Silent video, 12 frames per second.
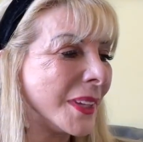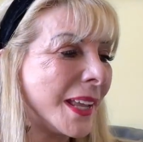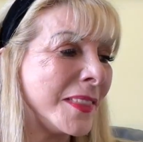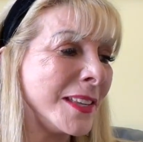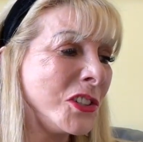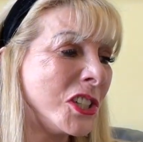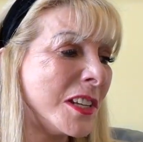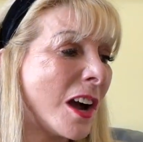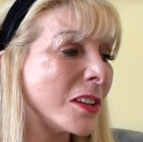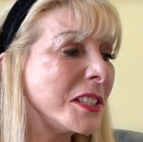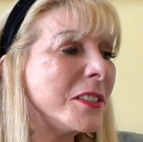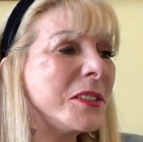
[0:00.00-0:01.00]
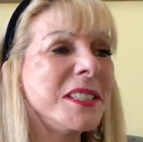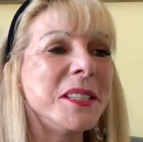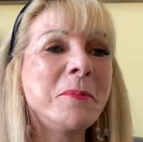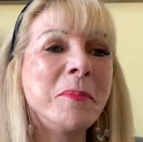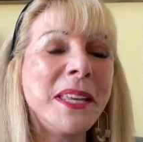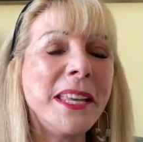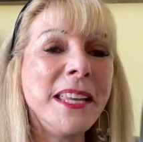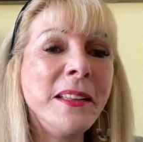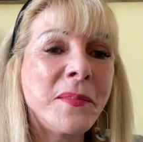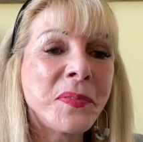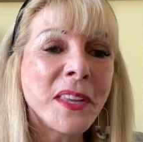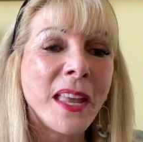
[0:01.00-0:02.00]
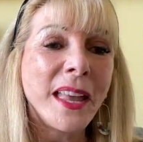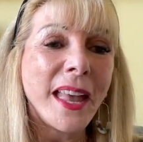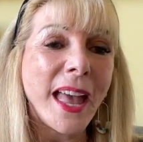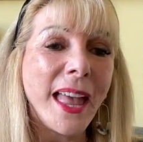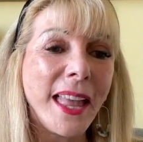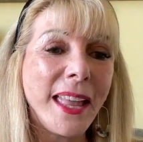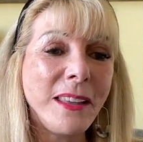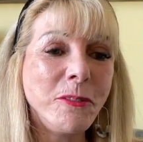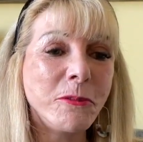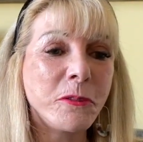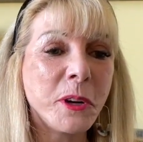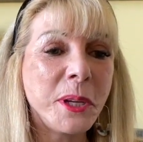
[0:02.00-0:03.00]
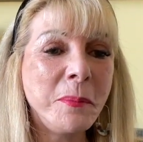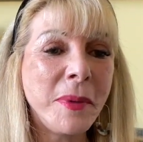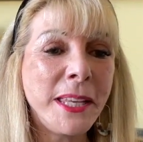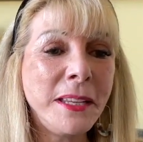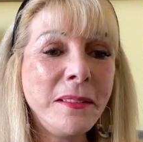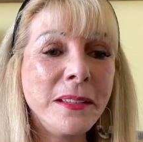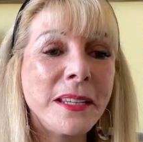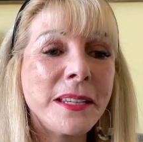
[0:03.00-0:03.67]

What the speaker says: And then she also sent me a Freeman